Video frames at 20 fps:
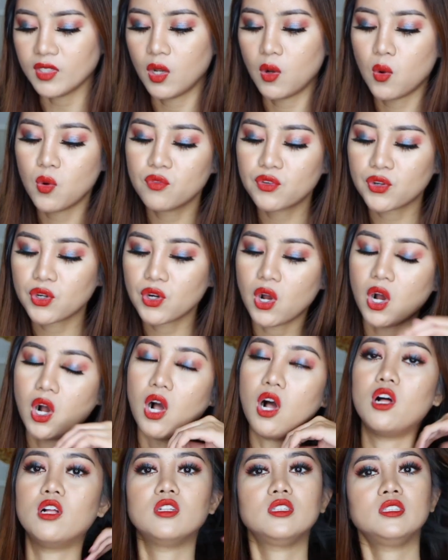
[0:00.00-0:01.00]

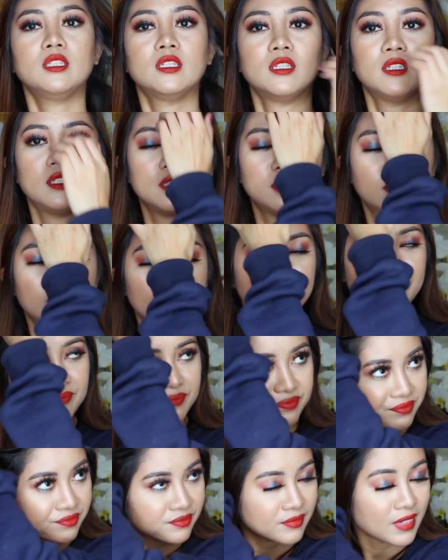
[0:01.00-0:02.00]
Overall,
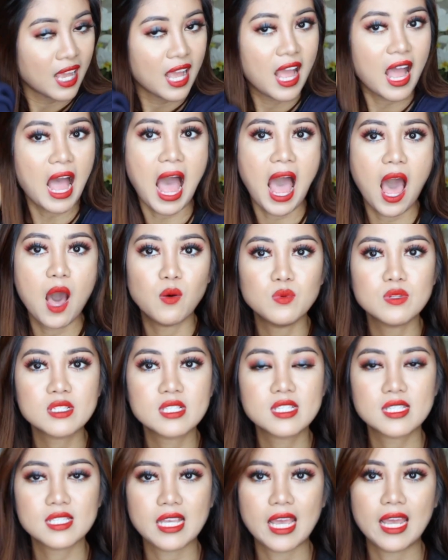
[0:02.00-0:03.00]
I
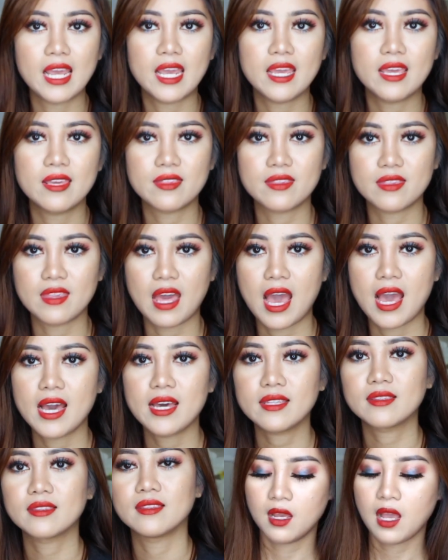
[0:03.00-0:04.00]
would say
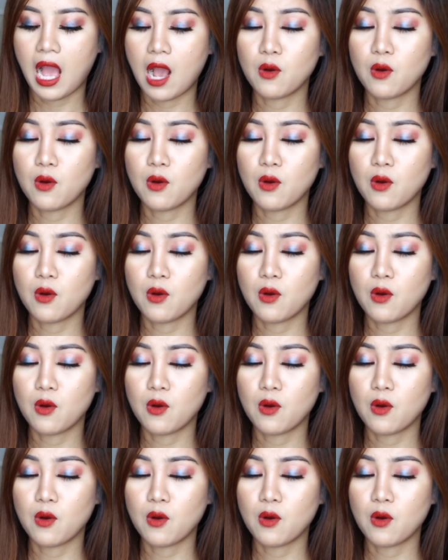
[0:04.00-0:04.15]
that